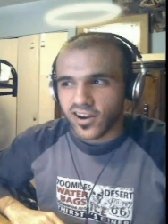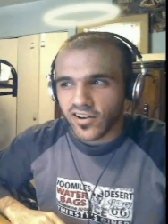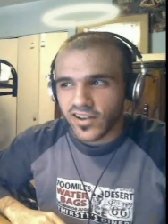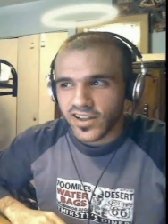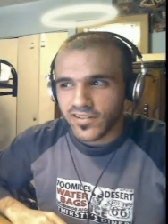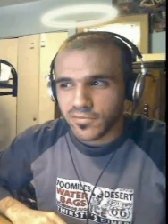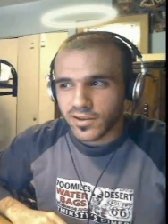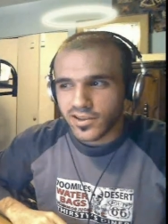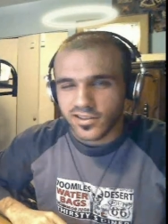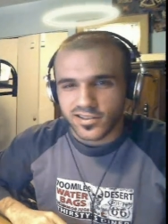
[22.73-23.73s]
Alright
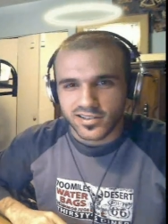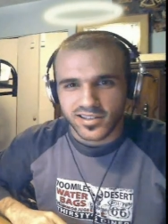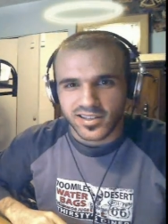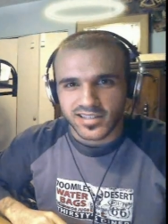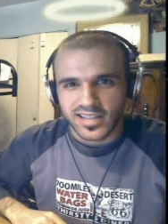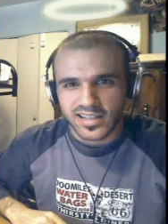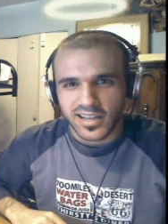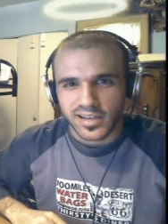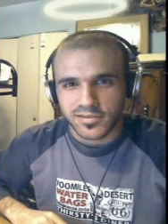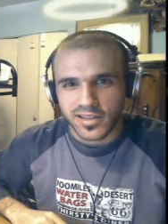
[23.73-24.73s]
everybody, it's that
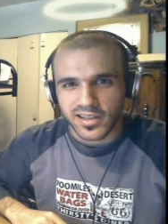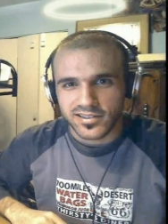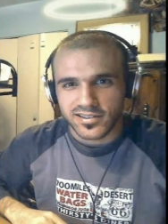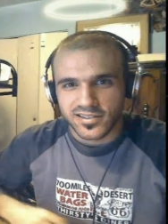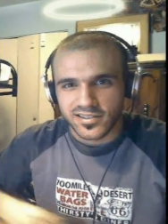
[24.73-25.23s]
time again.